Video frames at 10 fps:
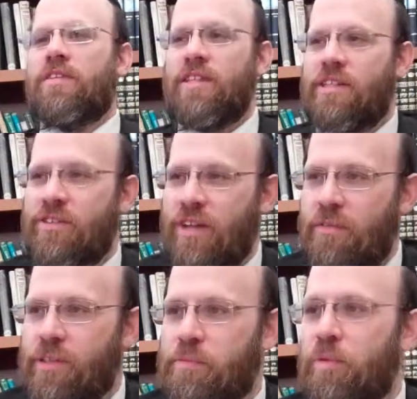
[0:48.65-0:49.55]

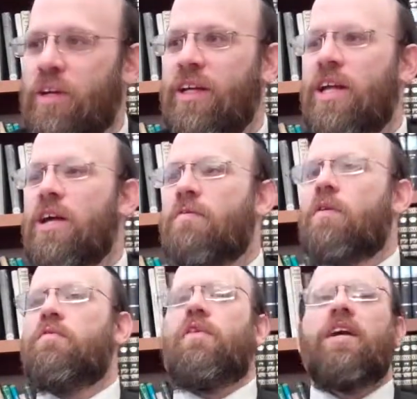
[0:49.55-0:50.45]
this morning.
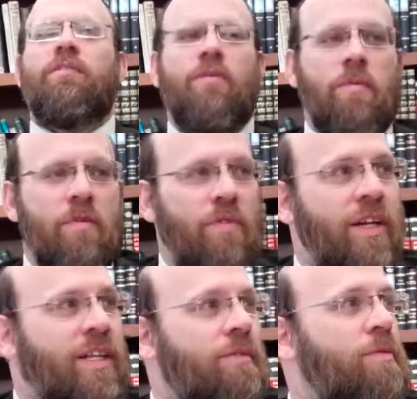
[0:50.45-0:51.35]
Rabbi
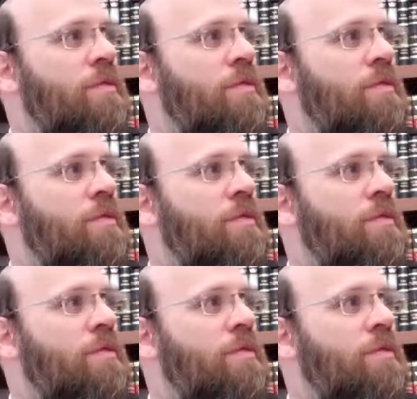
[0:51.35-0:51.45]
Feinstein.